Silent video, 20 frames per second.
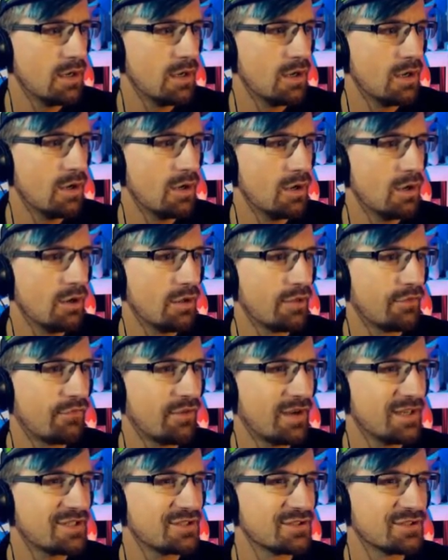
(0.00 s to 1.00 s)
Oh, the
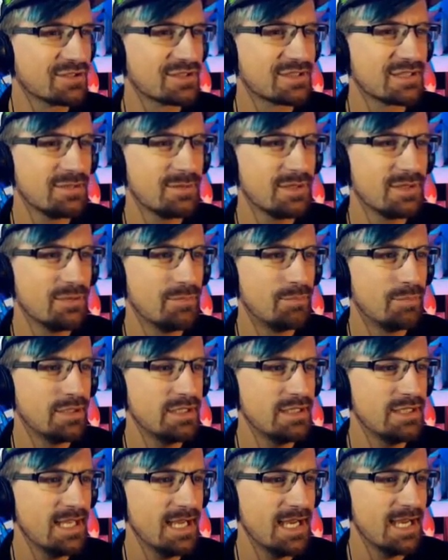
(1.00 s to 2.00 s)
front door is going to be
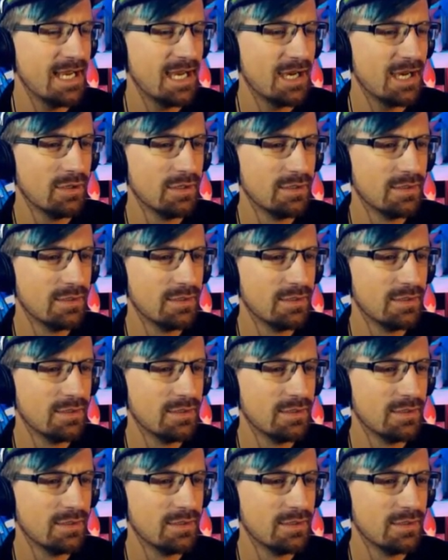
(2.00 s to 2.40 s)
open now.